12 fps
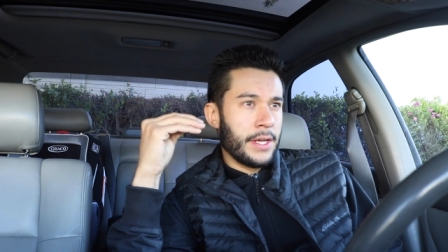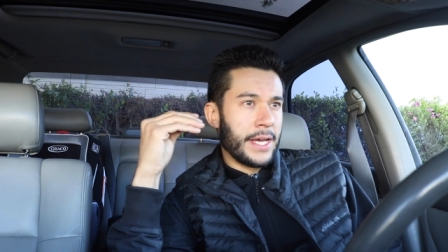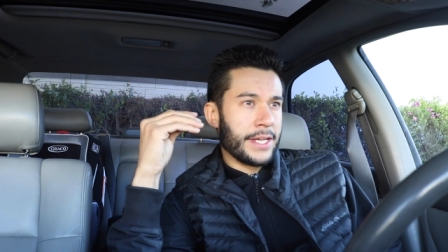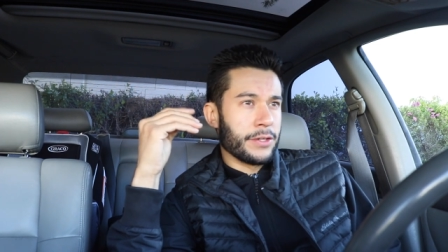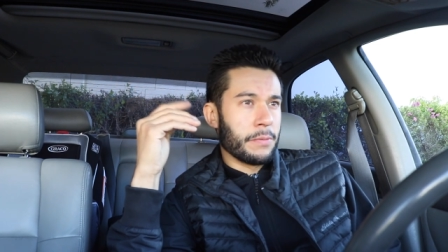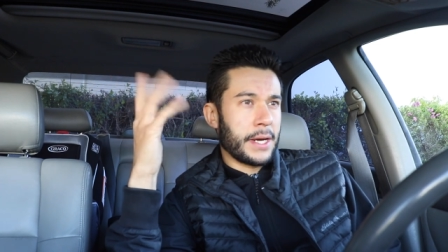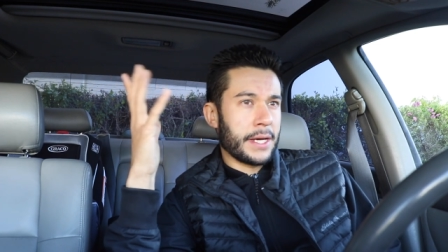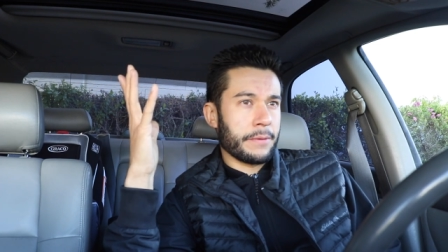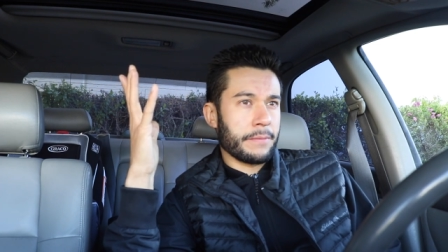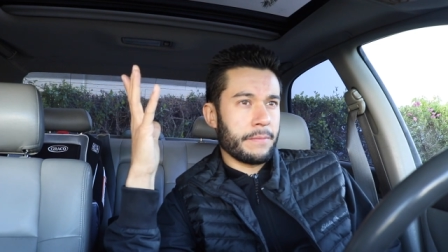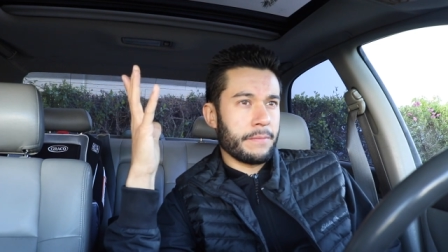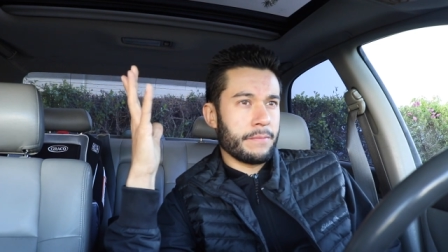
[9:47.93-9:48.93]
and you
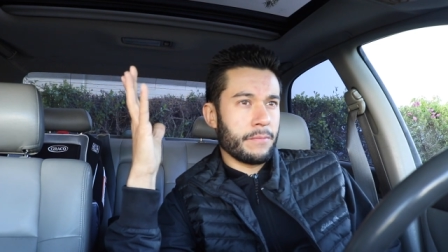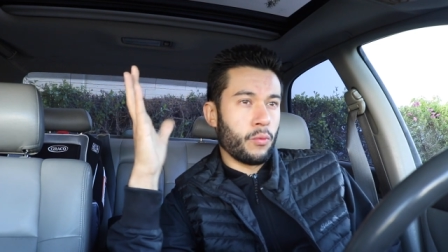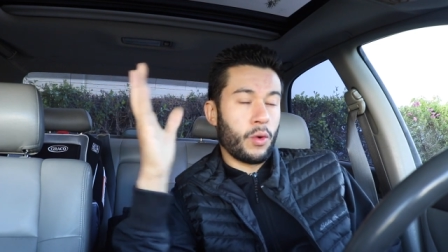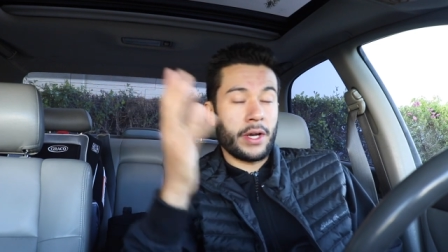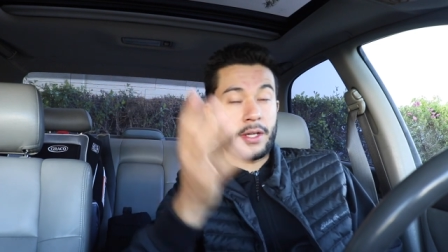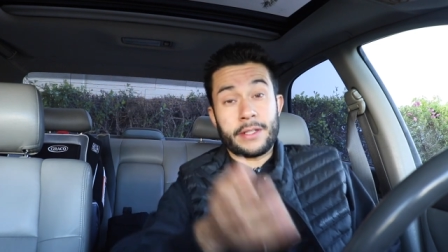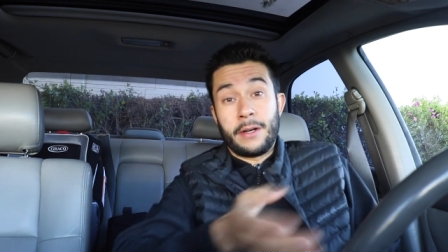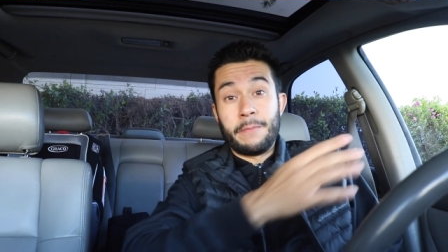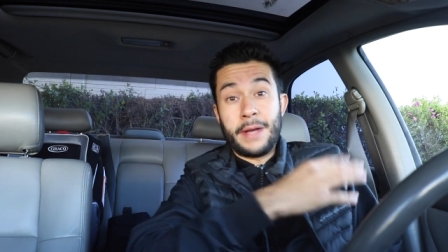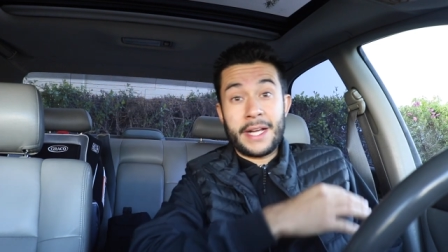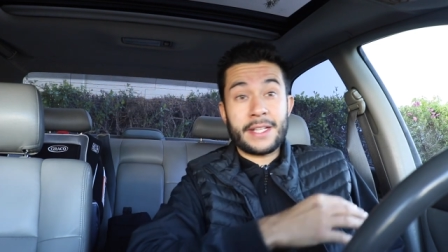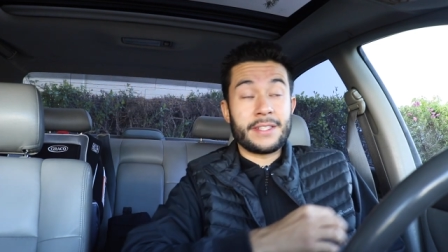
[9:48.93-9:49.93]
might want to
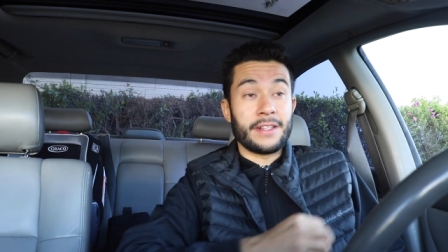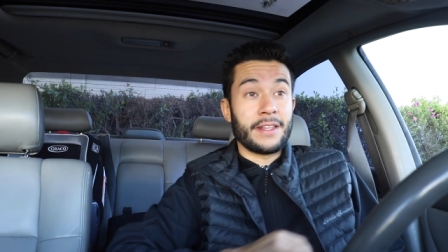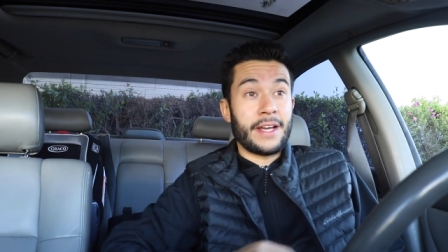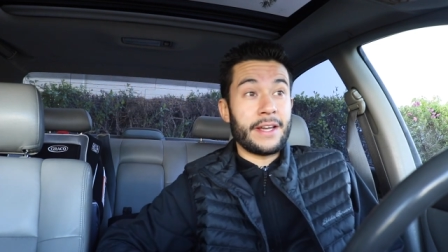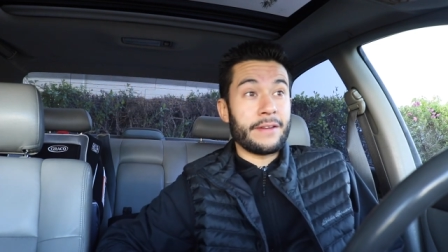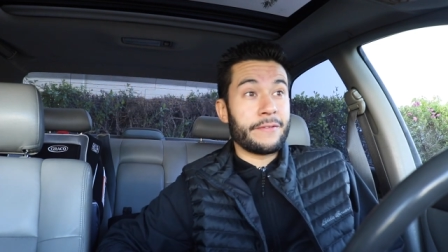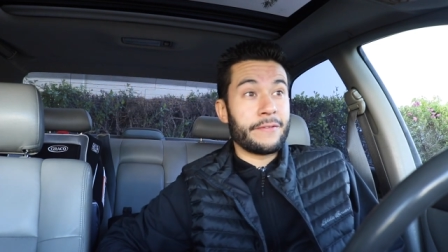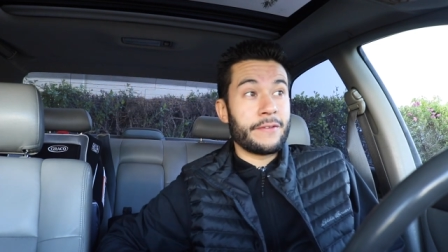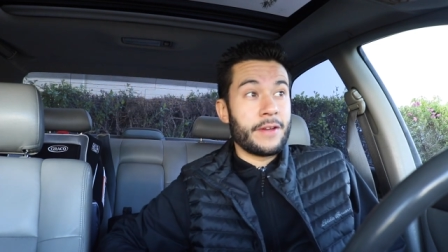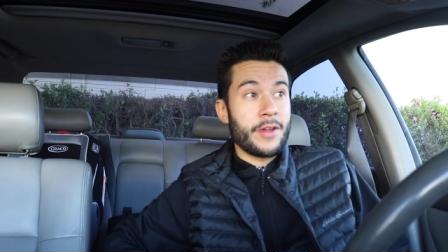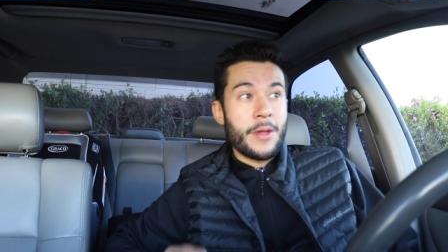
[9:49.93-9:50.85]
come back to life,